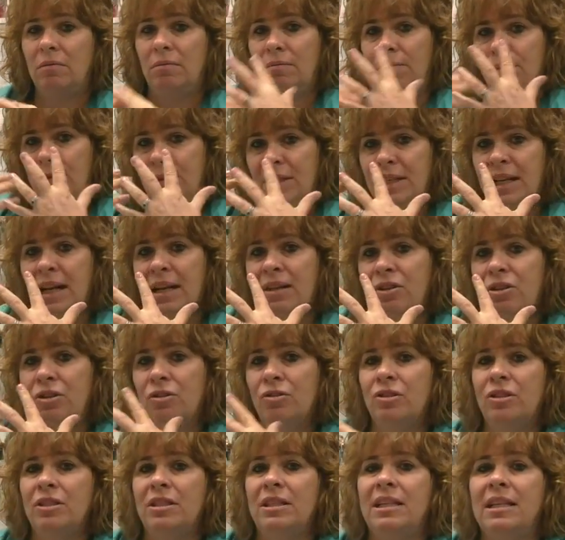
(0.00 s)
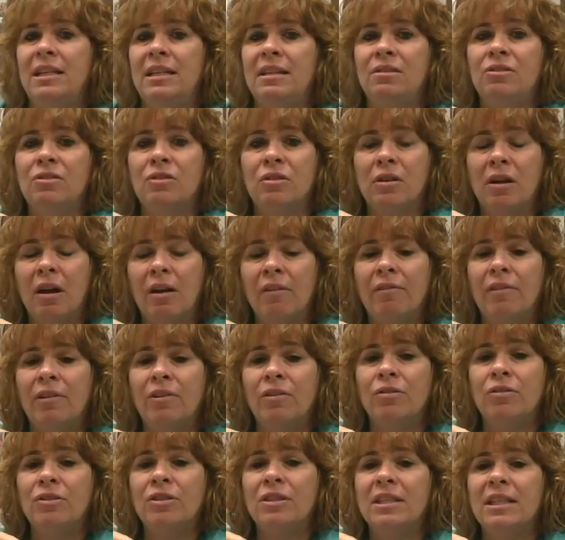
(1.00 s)
protect your sneeze or cover
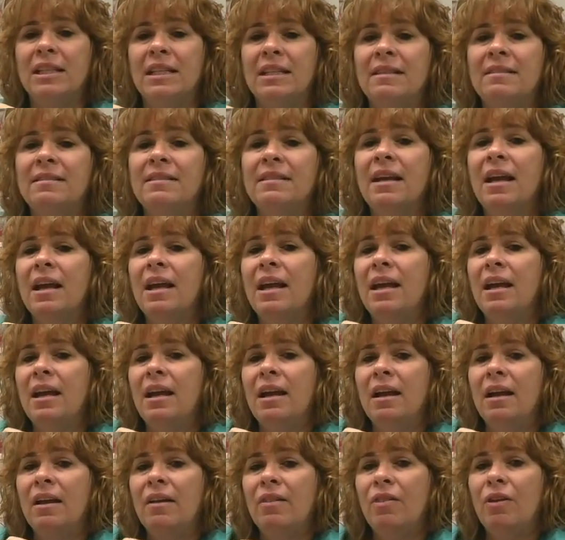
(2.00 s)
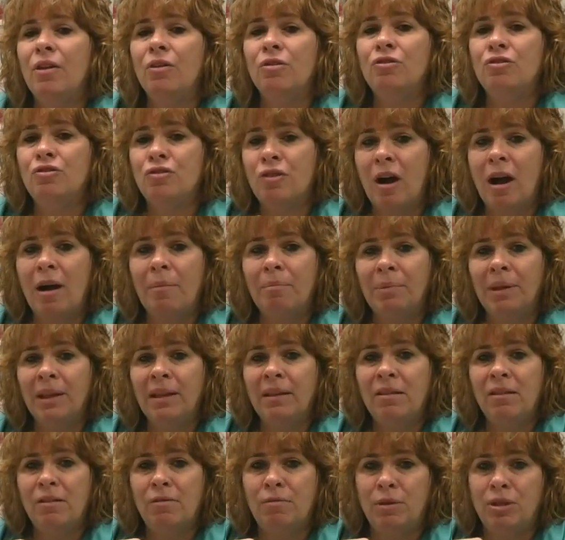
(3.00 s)
your sneeze, those
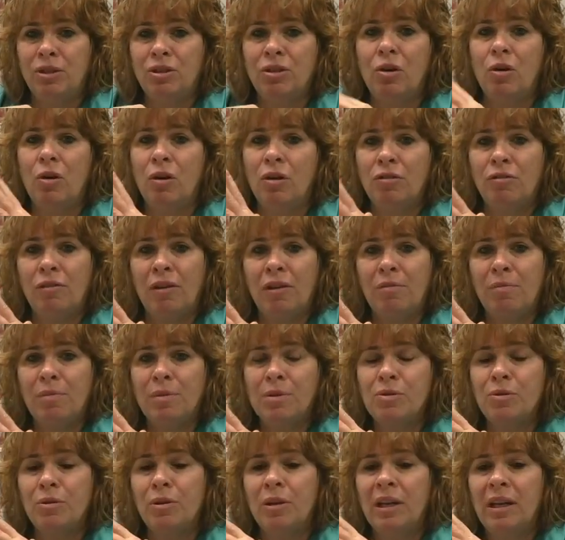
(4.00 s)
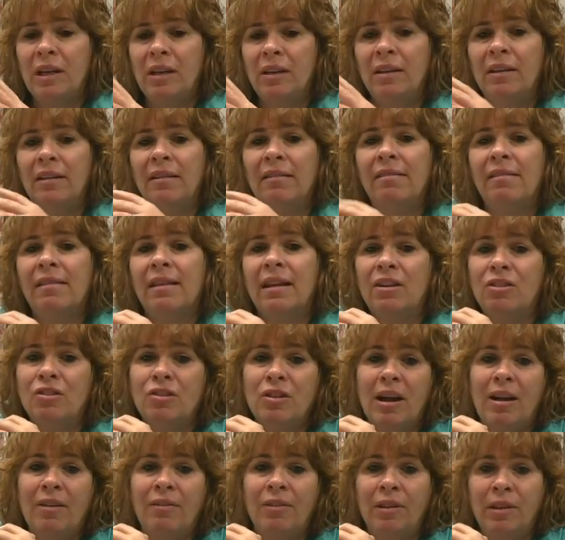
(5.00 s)
droplets, which cause respiratory illness, can
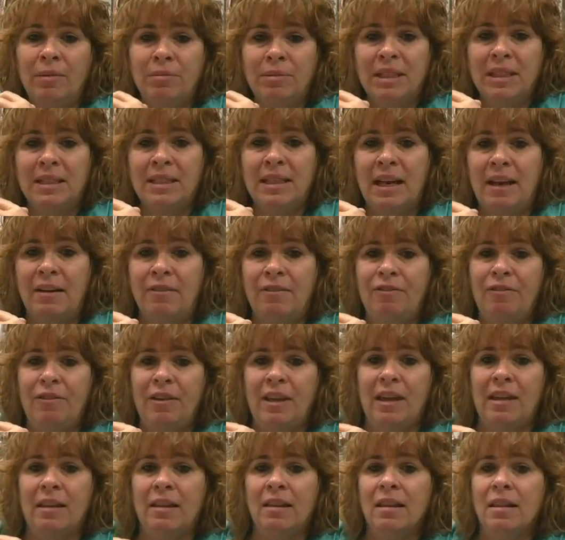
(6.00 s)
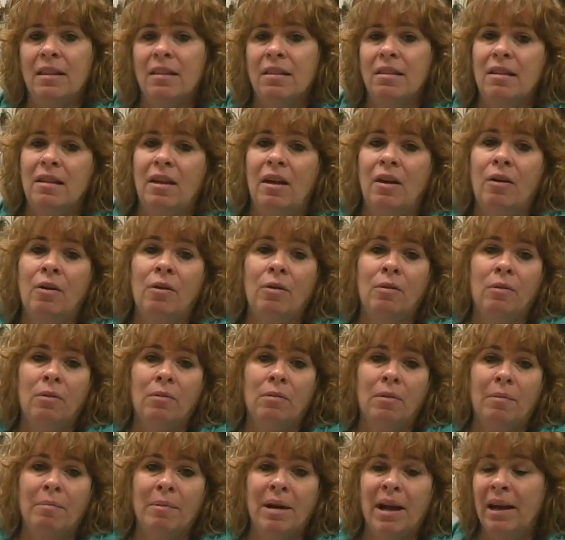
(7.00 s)
travel up to 10 feet. So
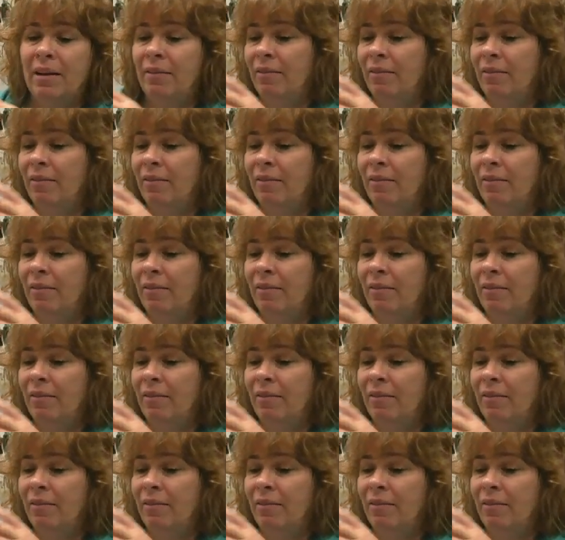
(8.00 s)
my